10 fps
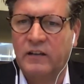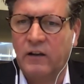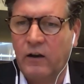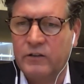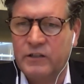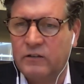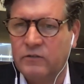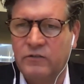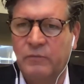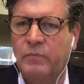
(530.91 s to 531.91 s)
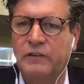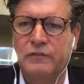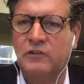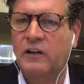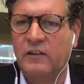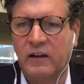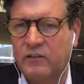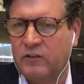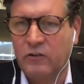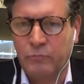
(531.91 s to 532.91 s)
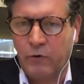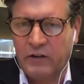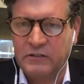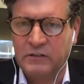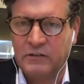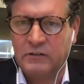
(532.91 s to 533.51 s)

technology to simply facilitate a sales process.